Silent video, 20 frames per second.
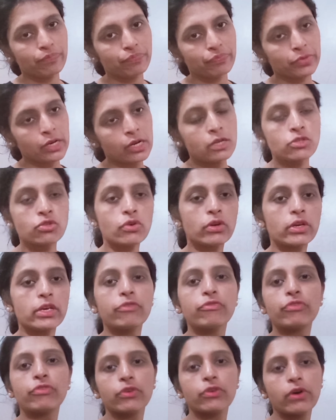So if
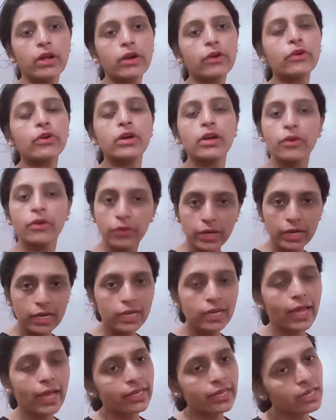you are really
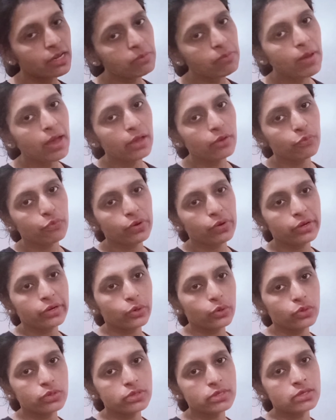liking my
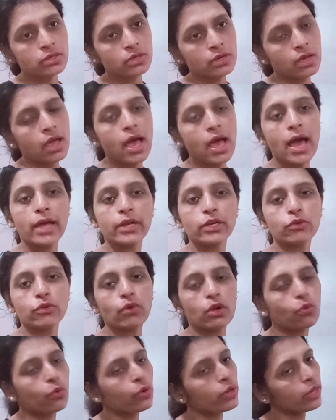videos and you are
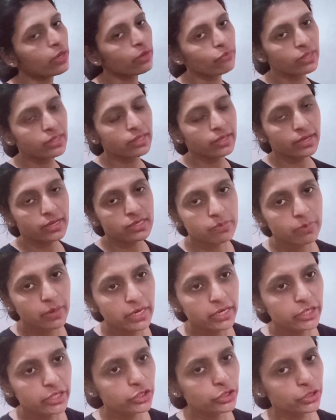okay with the
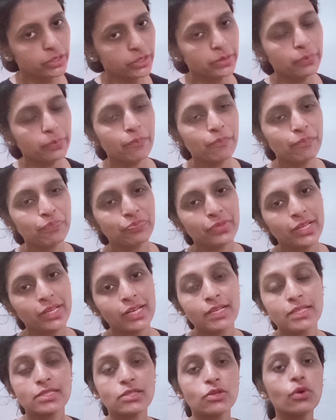explanation,
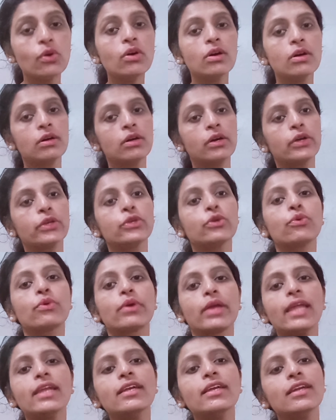so you can
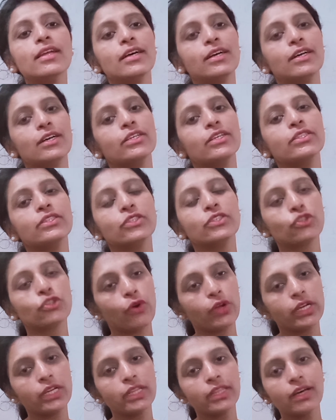
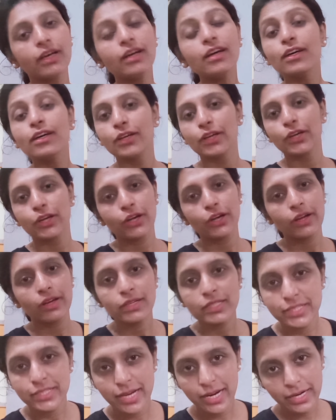join the
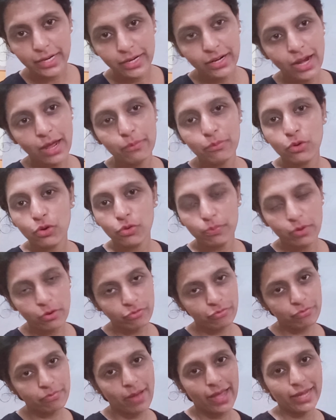Telegram group of
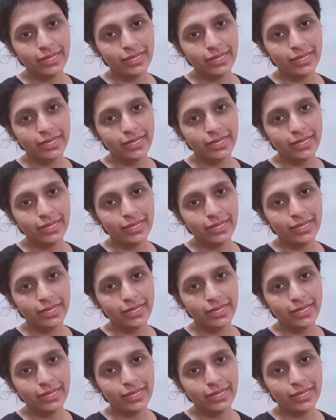mine.